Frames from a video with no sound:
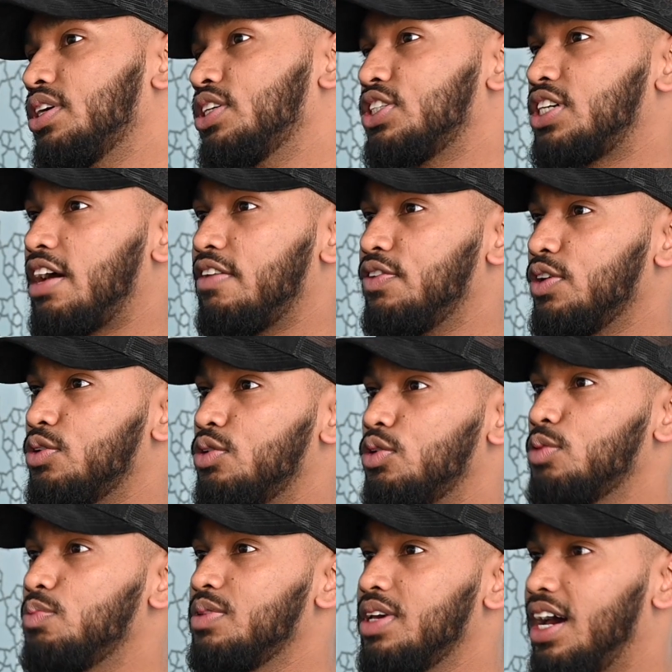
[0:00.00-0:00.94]
Shaf, he
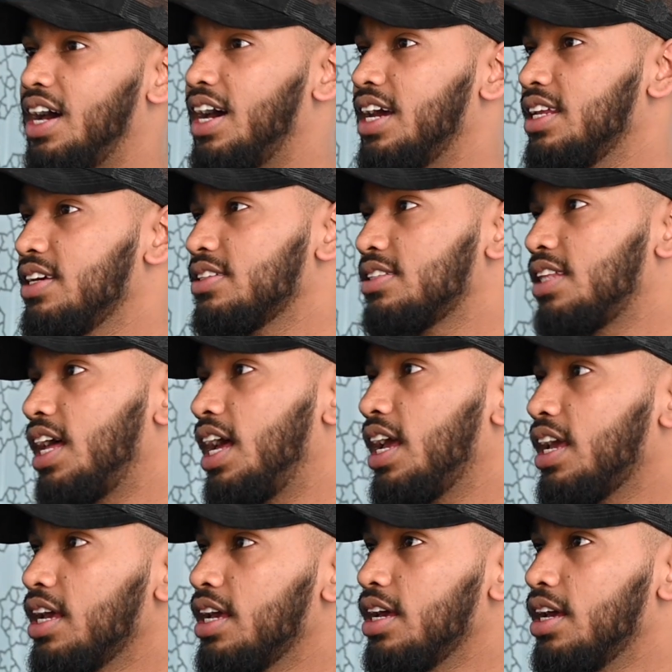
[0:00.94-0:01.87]
called me out, and he was
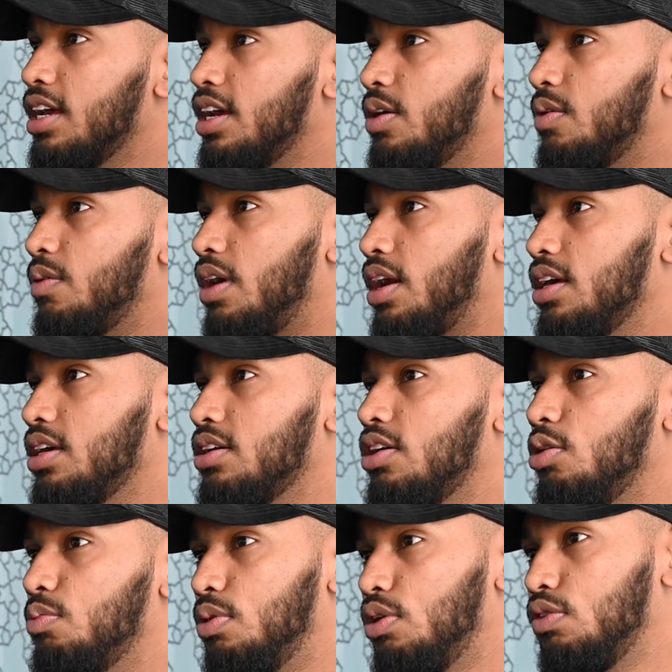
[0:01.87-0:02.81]
like, why don't you
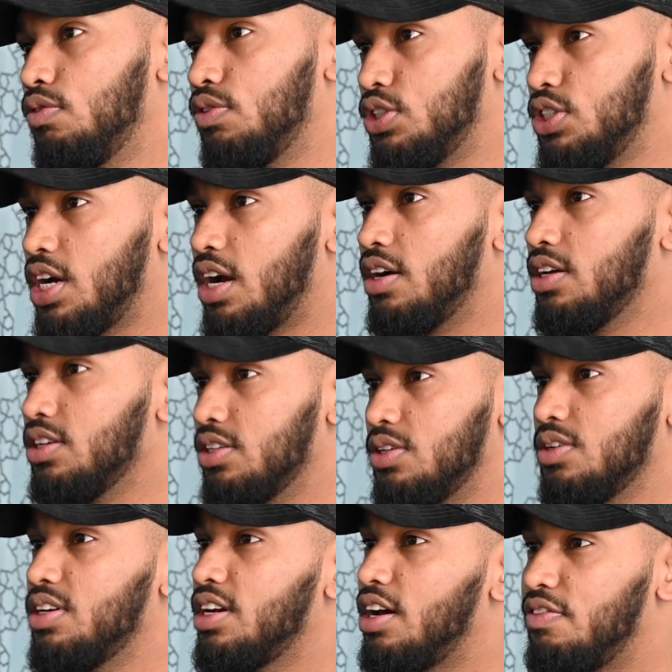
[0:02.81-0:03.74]
go bold for charity? You're
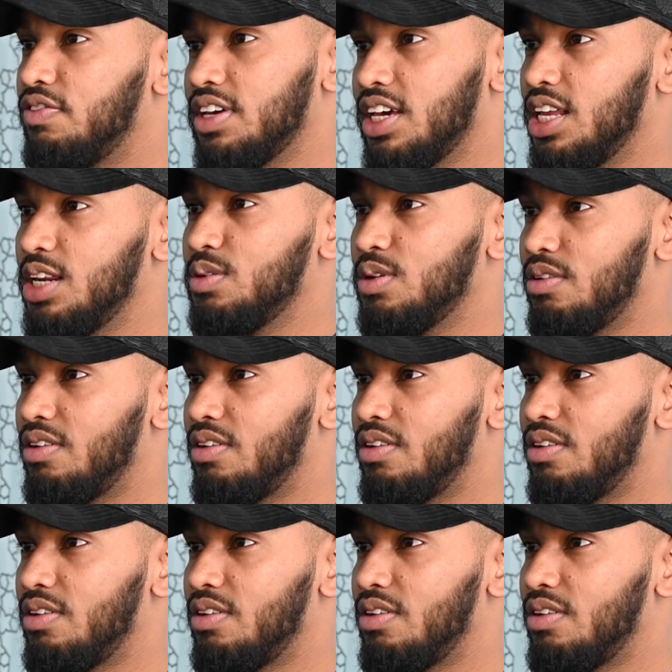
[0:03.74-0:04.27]
doing nothing anyway.